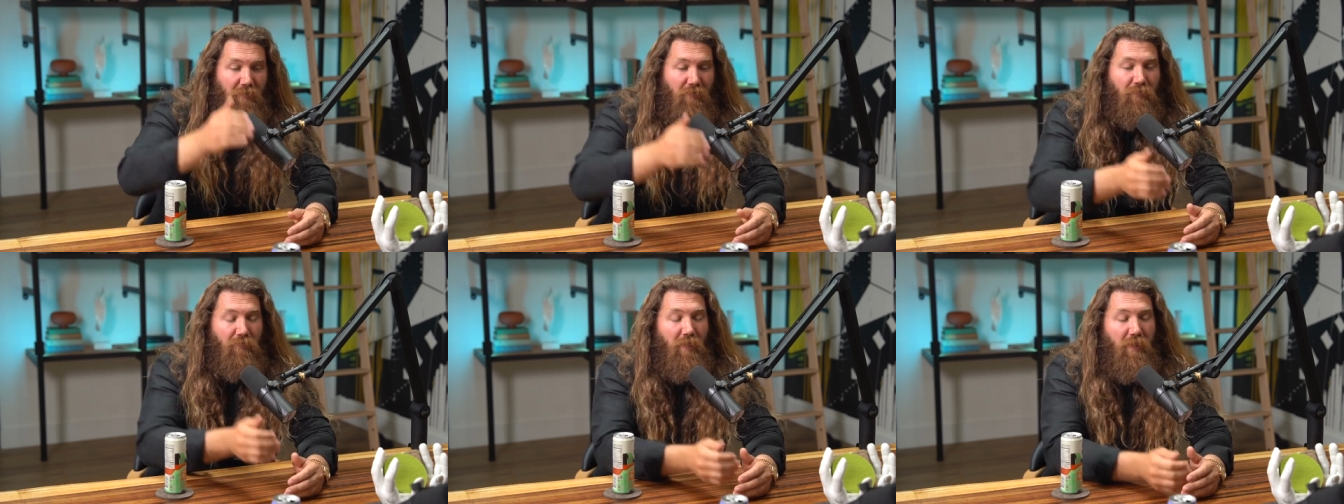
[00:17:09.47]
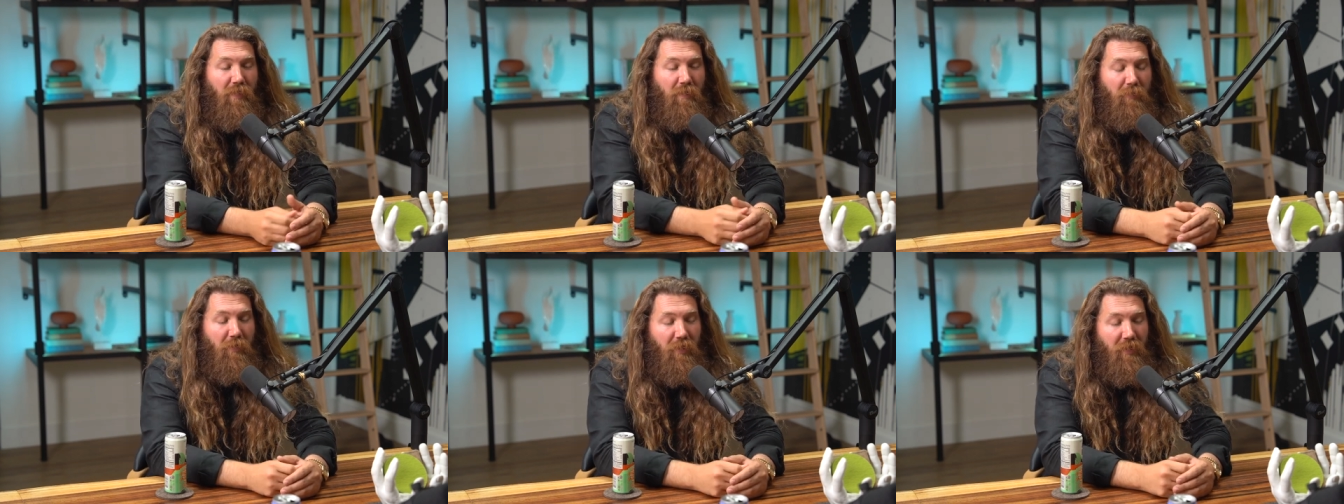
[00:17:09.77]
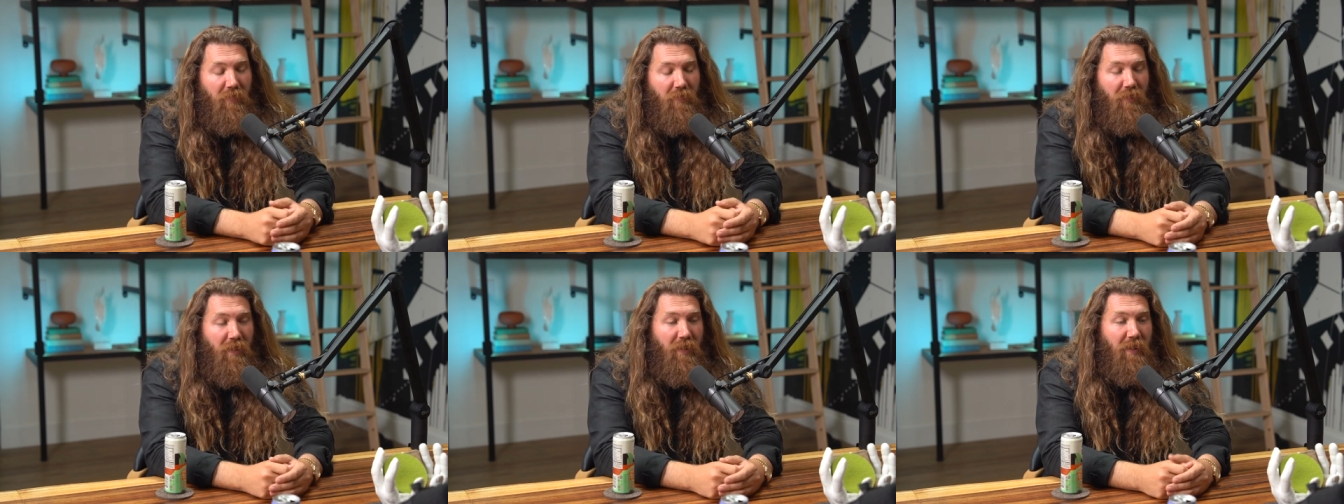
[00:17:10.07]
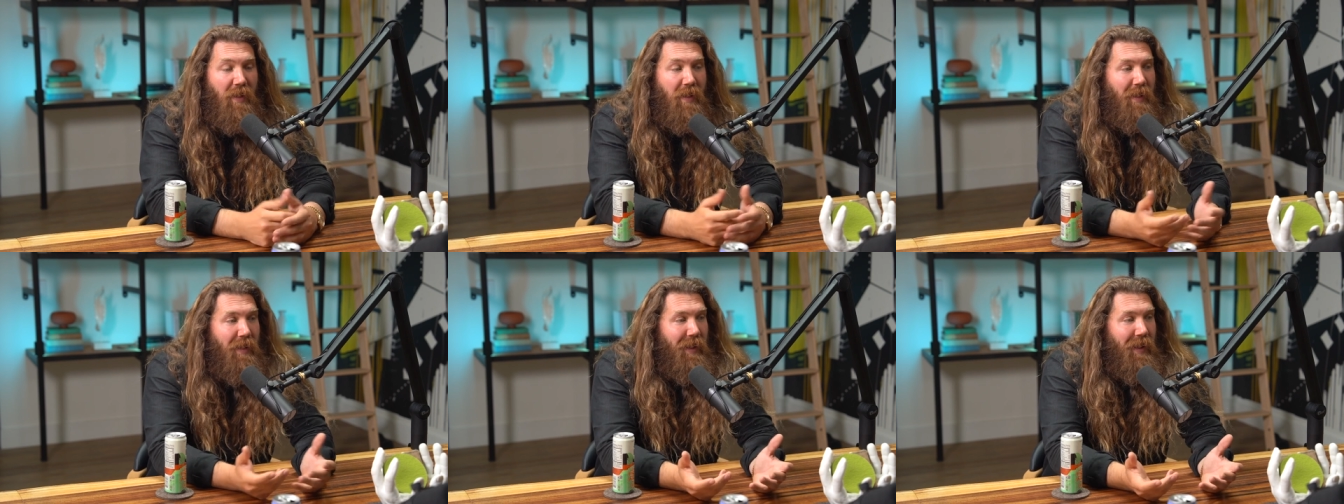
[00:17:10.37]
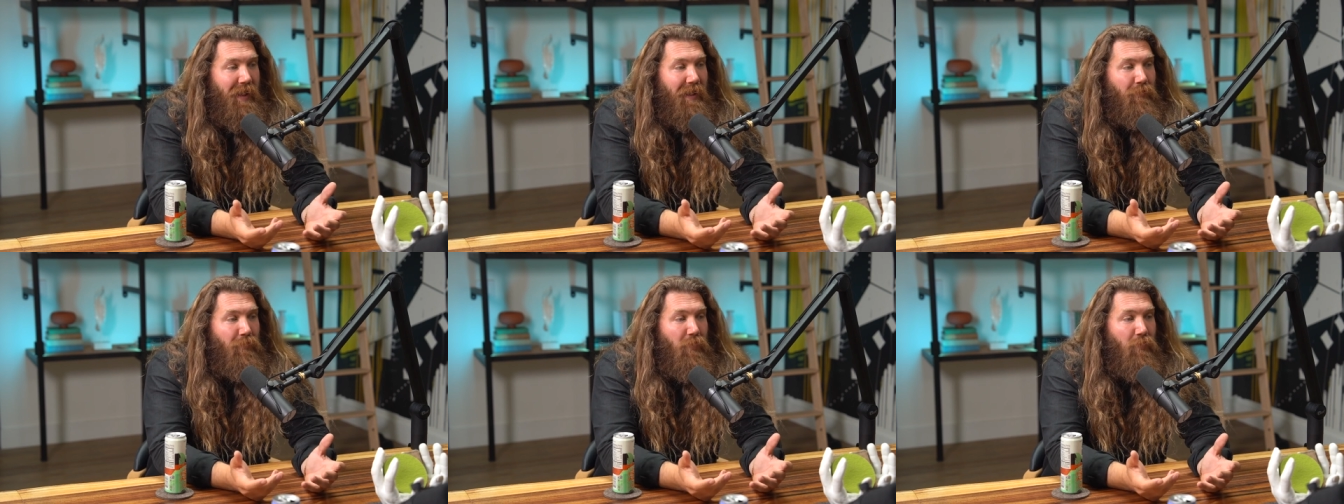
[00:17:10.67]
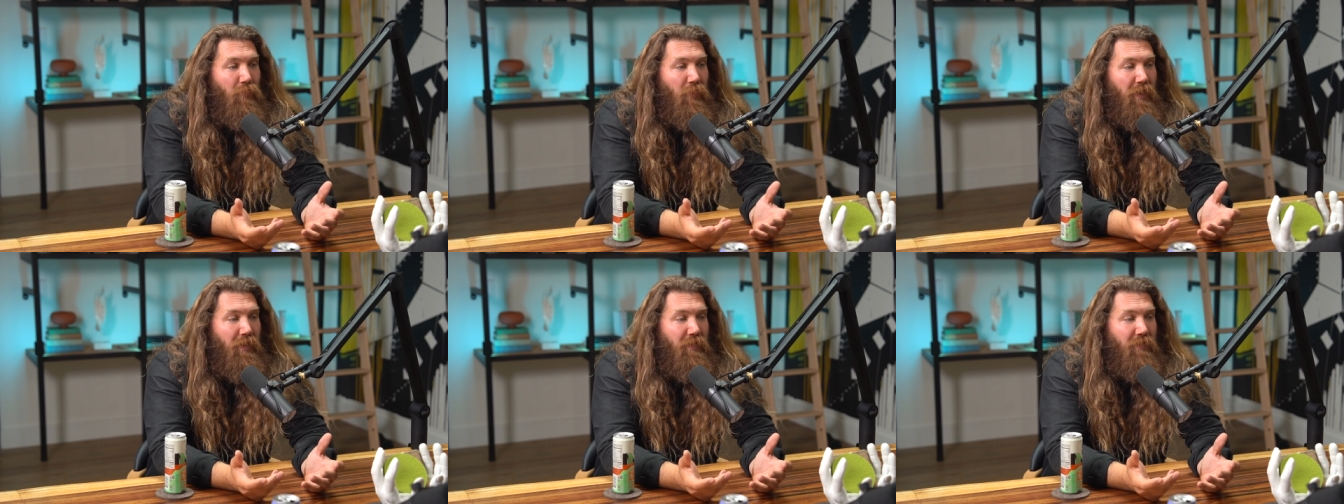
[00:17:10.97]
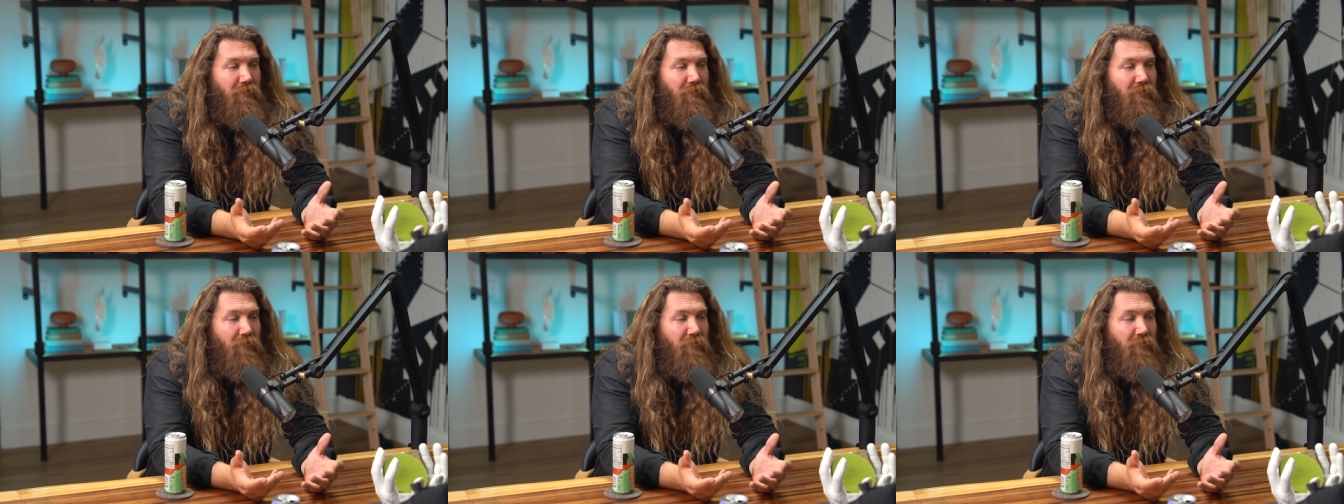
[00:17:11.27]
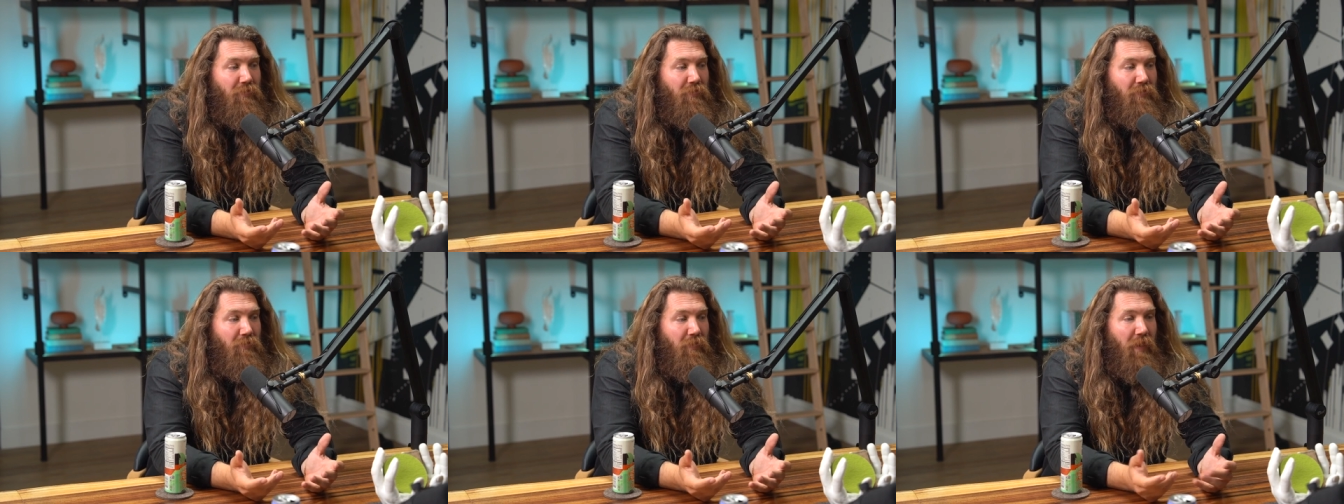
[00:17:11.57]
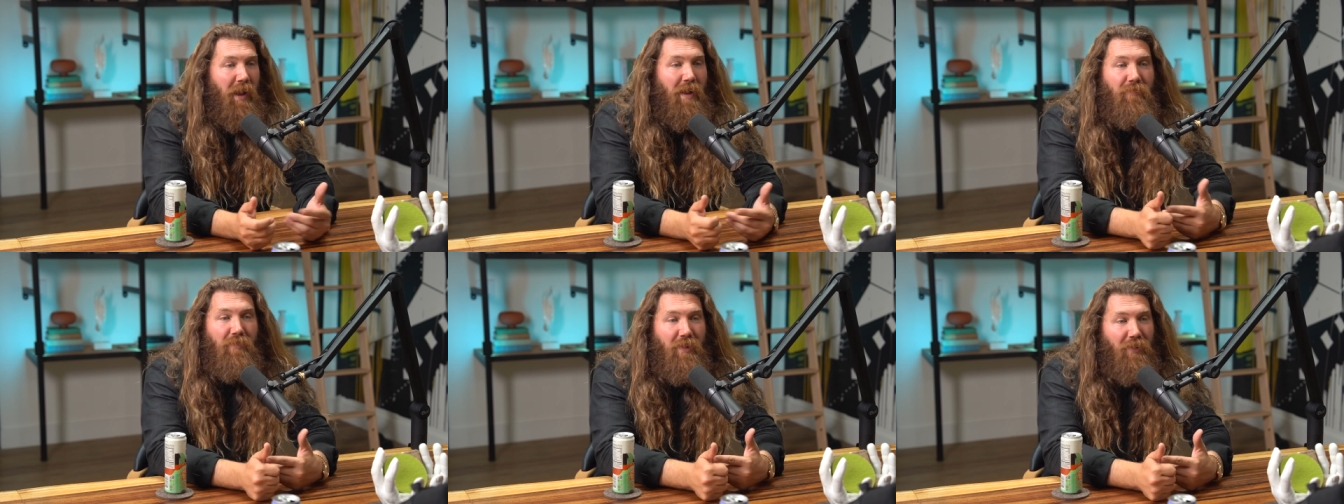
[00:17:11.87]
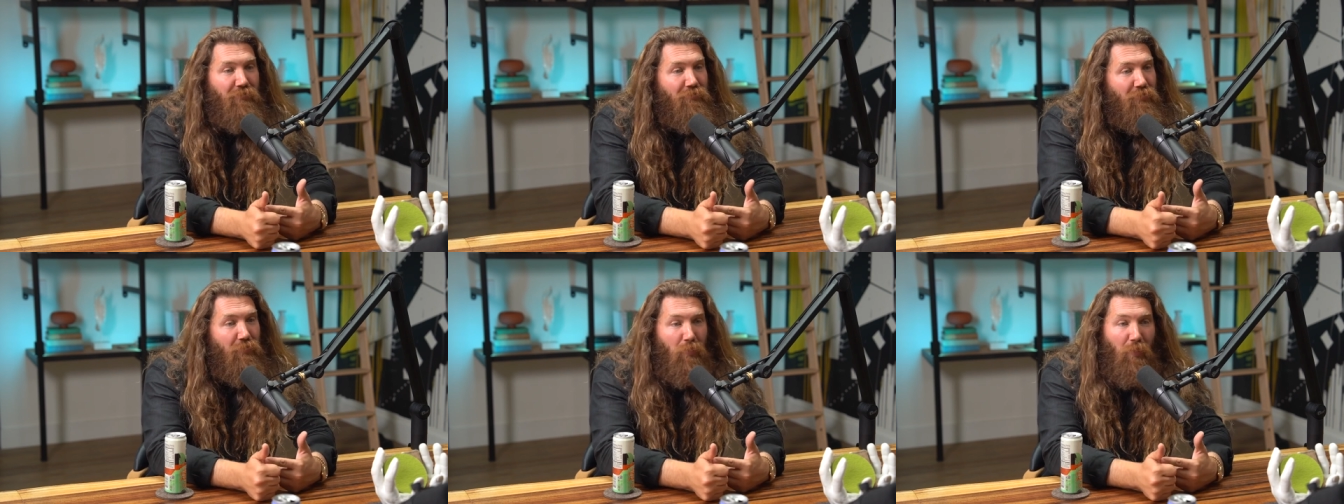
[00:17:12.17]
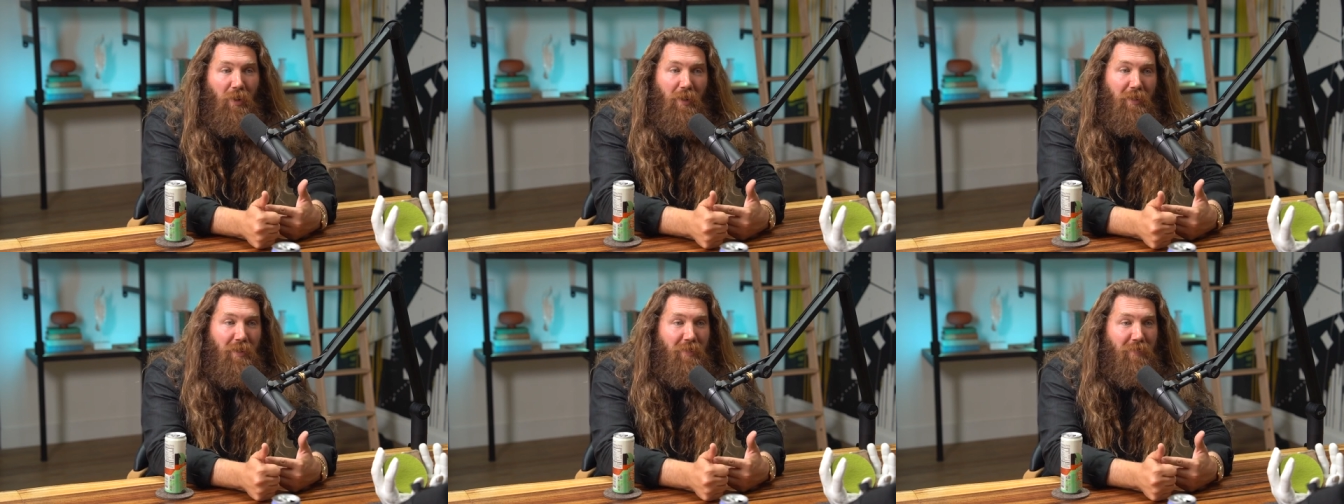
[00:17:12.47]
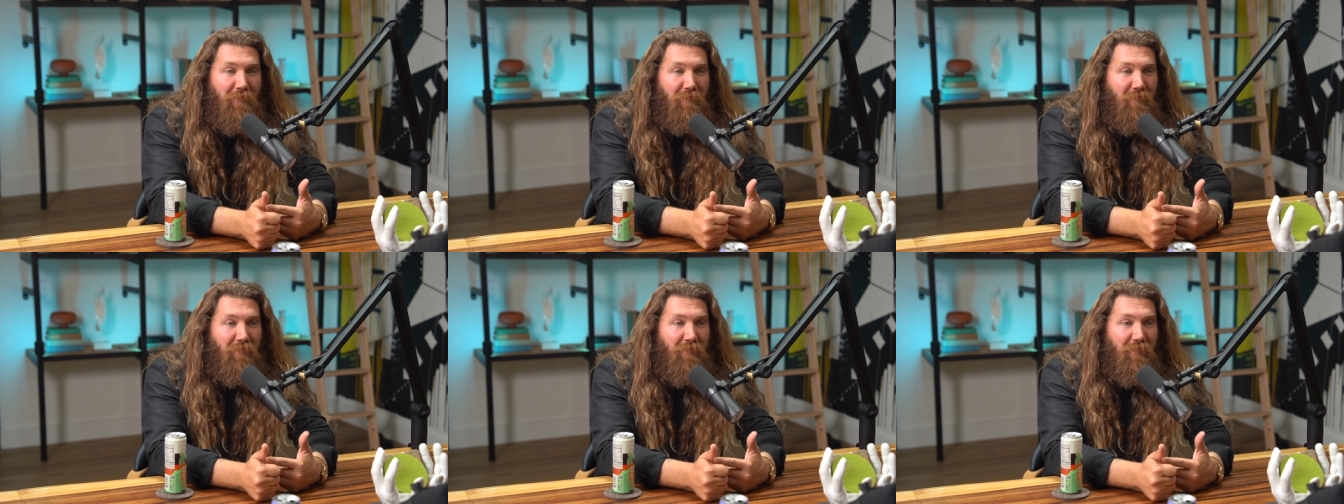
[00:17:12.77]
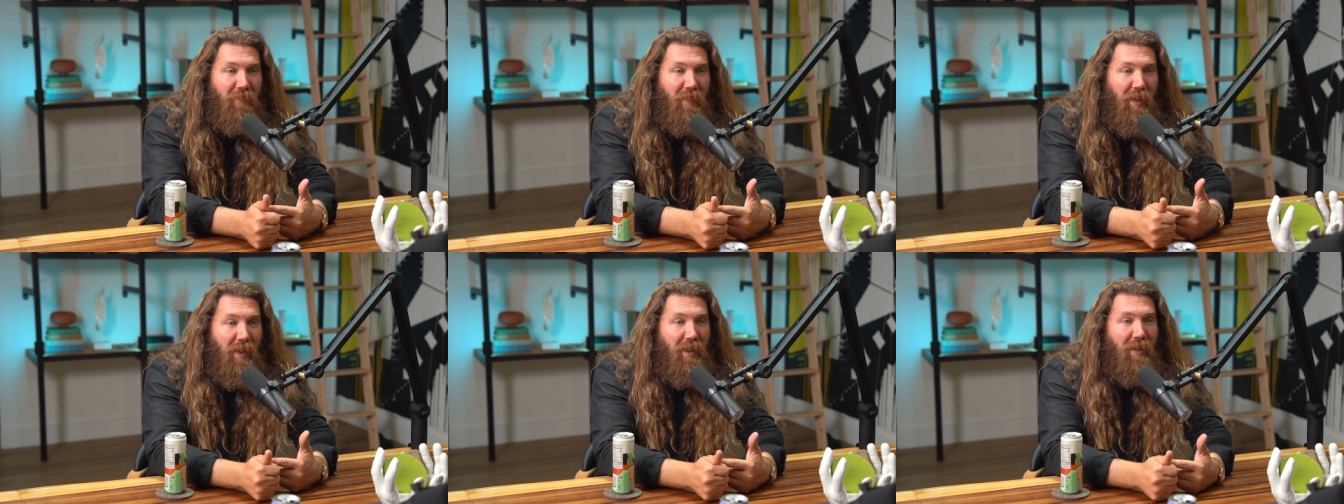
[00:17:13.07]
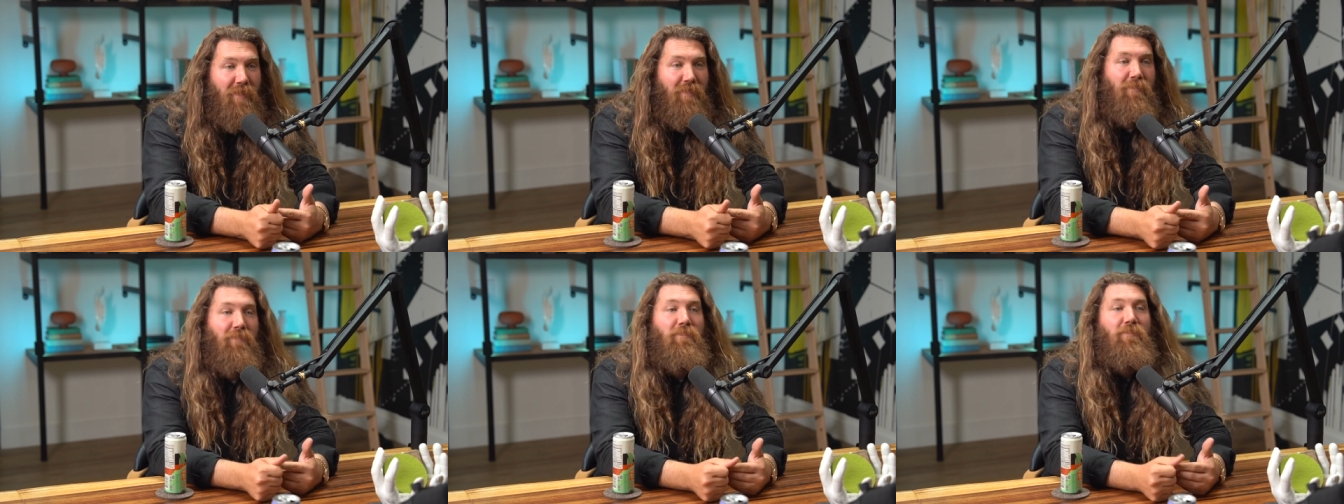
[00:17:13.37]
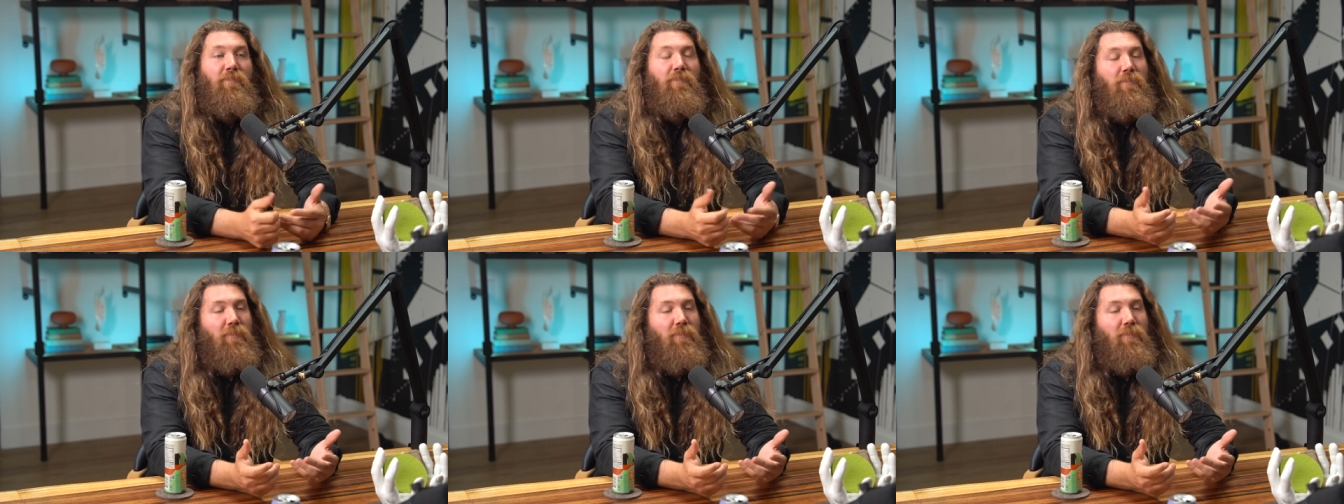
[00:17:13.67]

the, front of the parking lot and we wanted to have an extra walk-in and